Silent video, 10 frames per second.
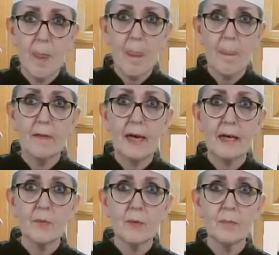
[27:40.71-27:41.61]
and that
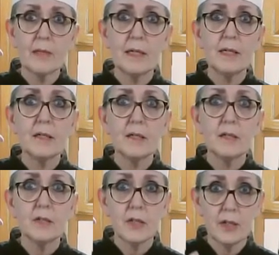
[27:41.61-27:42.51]
will be
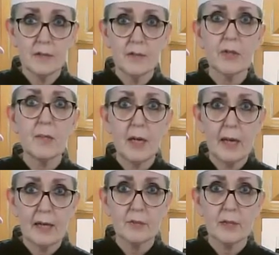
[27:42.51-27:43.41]
to leave your email
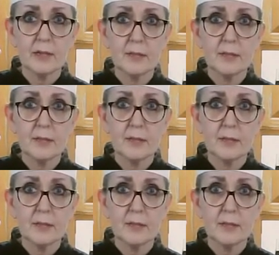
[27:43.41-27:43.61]
address.